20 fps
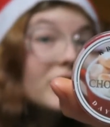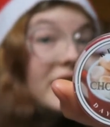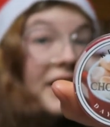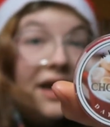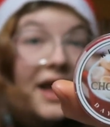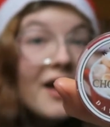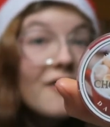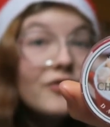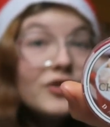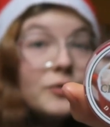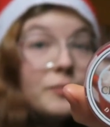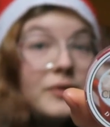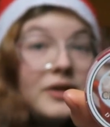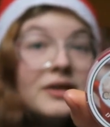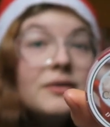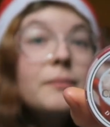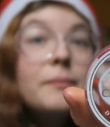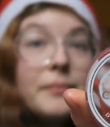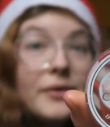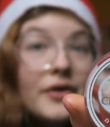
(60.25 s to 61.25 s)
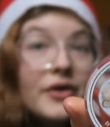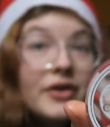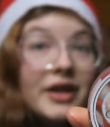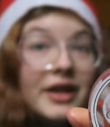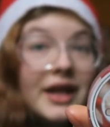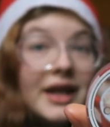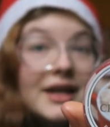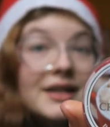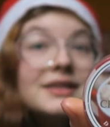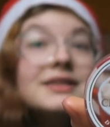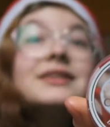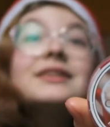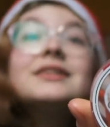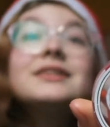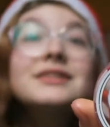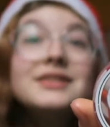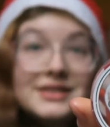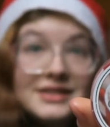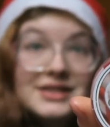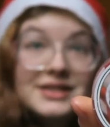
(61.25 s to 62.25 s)
And I haven't been burning it
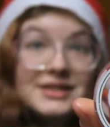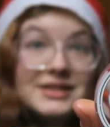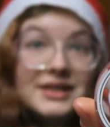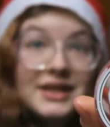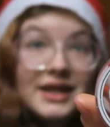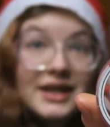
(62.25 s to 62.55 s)
this